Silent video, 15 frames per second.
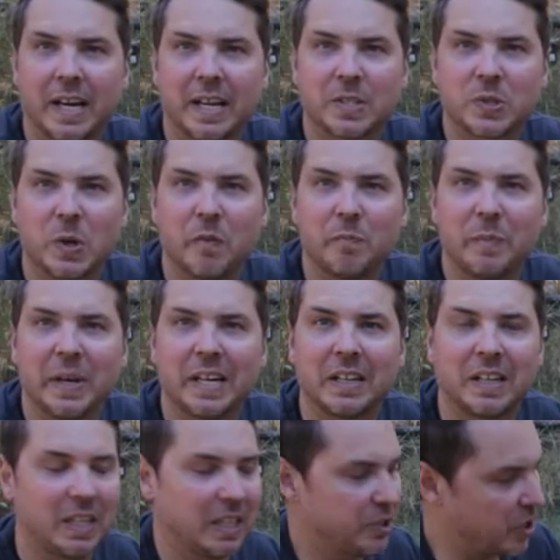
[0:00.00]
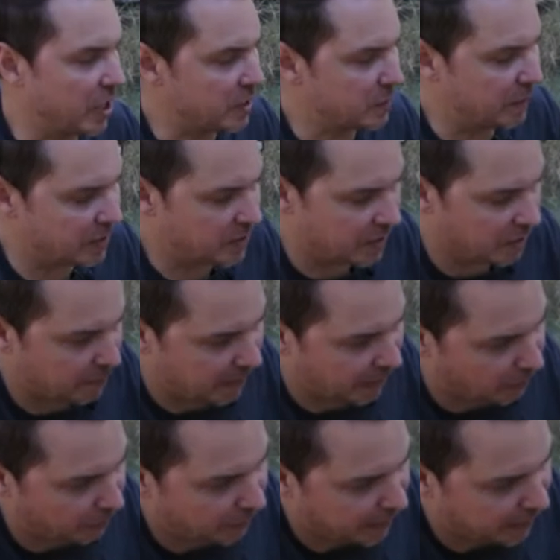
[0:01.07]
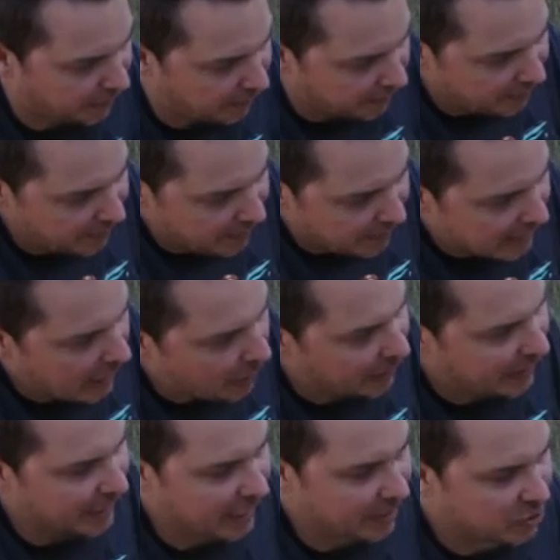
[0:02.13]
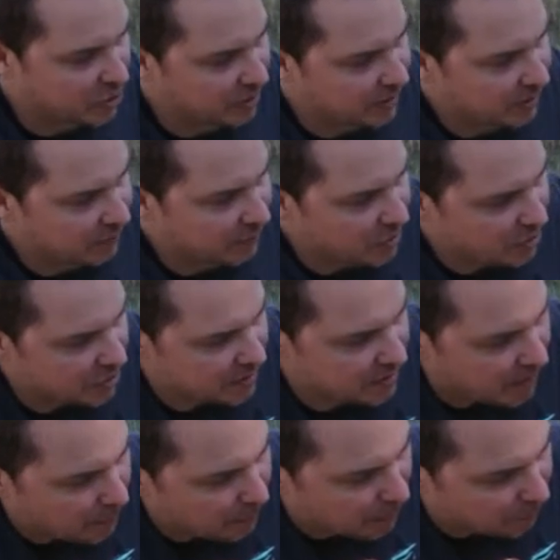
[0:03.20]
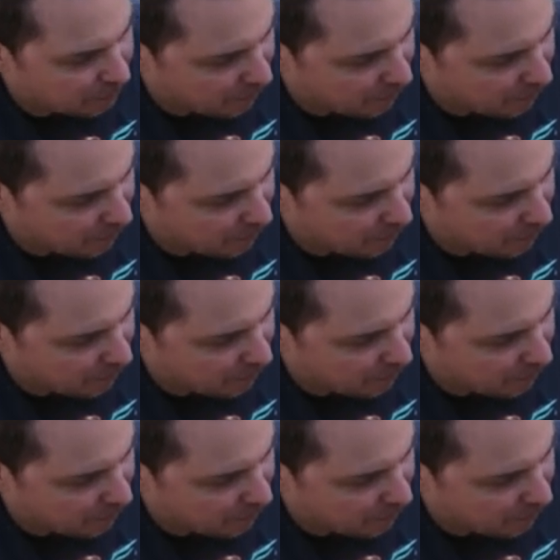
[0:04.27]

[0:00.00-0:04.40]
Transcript: guys, so I've made a little adjustment to the barrel there. Now I can actually even just dump it